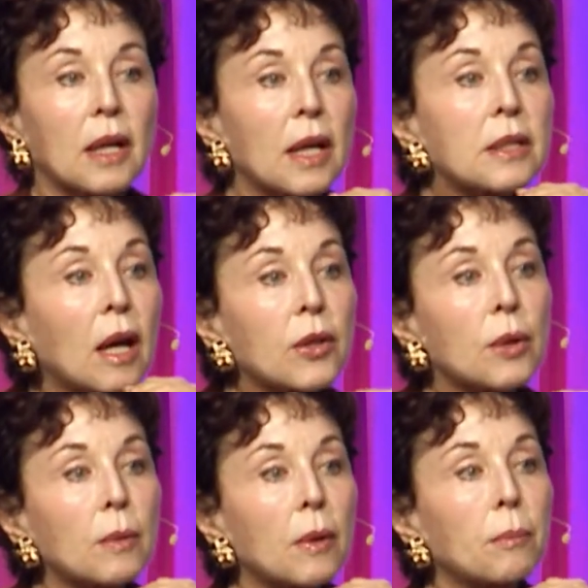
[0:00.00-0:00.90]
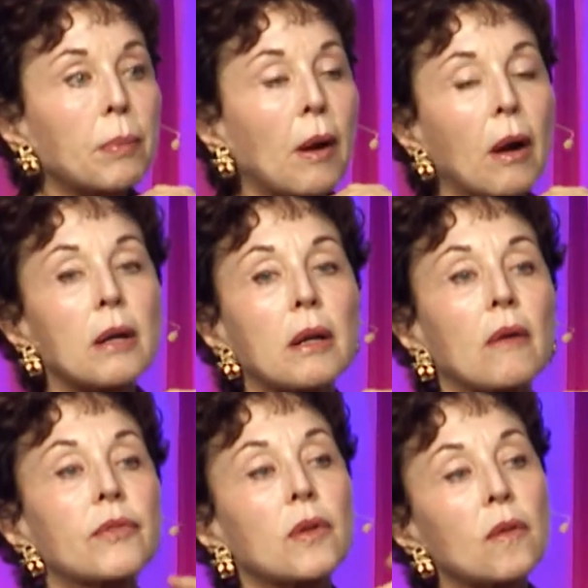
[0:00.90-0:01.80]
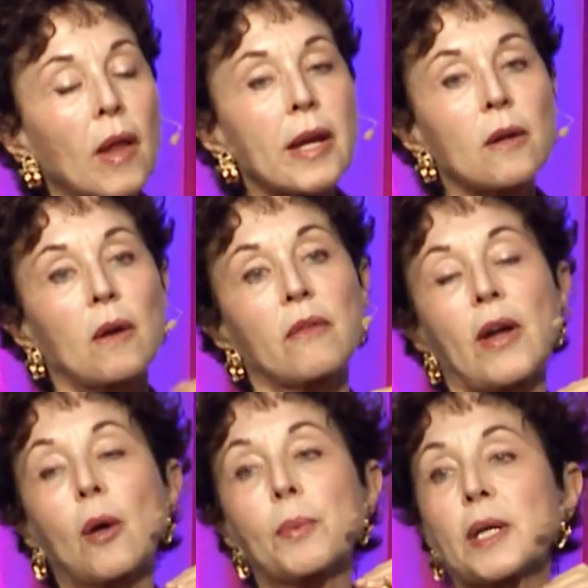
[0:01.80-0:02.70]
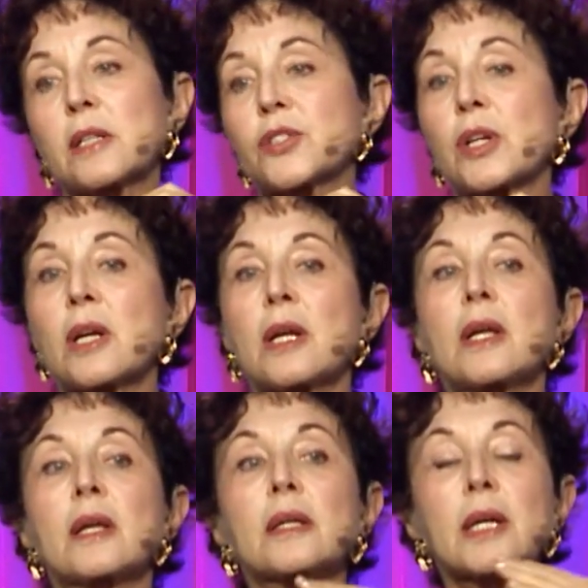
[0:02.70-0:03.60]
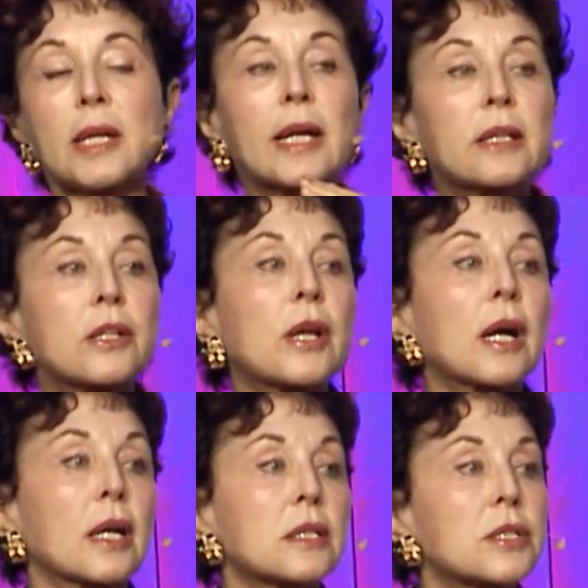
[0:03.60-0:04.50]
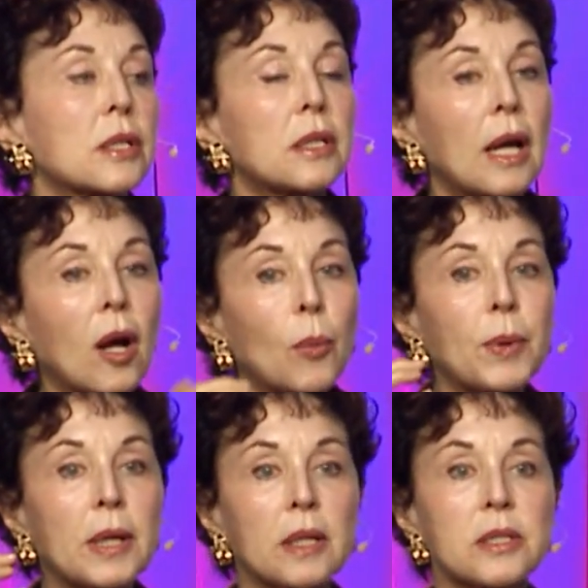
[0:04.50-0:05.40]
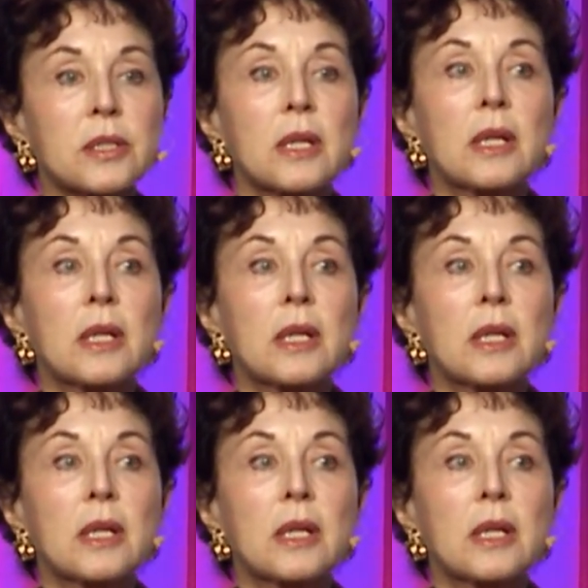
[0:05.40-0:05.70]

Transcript: another part of the layer of helping us connect the dots, helping us